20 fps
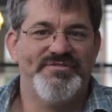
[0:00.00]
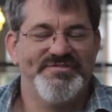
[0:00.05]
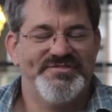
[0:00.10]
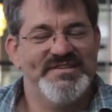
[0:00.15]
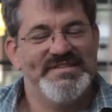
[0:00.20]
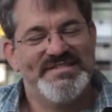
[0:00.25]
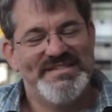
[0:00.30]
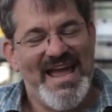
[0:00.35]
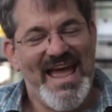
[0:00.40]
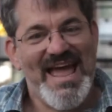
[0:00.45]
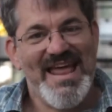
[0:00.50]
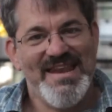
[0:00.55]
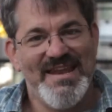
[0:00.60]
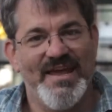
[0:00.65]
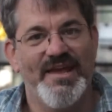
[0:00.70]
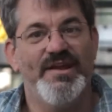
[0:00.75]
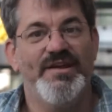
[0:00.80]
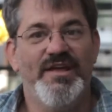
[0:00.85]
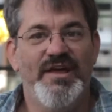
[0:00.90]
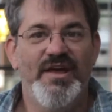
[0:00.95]
is
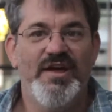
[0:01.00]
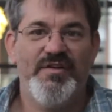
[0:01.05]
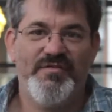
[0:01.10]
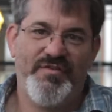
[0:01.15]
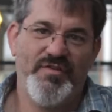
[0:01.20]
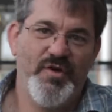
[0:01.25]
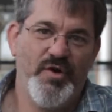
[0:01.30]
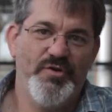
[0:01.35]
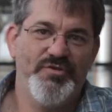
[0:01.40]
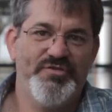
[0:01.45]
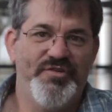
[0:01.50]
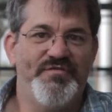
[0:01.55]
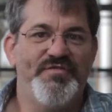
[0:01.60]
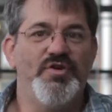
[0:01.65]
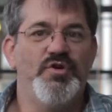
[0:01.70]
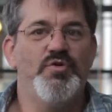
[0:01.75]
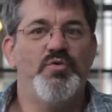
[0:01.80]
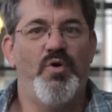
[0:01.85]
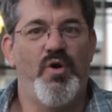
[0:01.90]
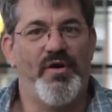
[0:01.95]
intended for those of you
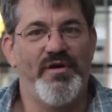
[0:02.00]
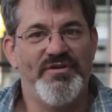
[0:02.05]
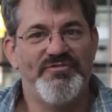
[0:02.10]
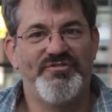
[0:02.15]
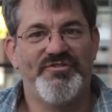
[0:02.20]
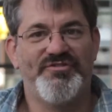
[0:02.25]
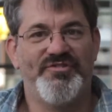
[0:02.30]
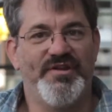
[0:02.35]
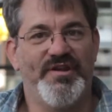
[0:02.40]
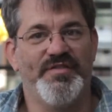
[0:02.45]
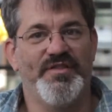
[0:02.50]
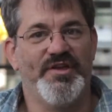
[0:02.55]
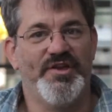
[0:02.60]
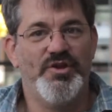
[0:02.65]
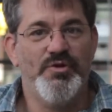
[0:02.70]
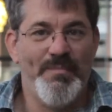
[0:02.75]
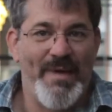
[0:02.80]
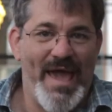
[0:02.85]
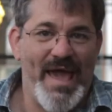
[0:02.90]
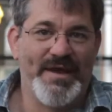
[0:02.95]
who are interested in the
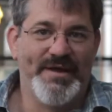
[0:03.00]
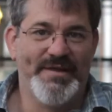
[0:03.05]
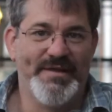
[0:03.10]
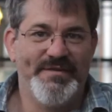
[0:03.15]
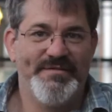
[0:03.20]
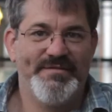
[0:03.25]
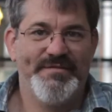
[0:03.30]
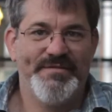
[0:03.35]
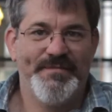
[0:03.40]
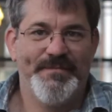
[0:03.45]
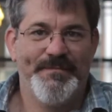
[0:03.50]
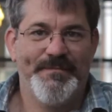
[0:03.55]
humanities.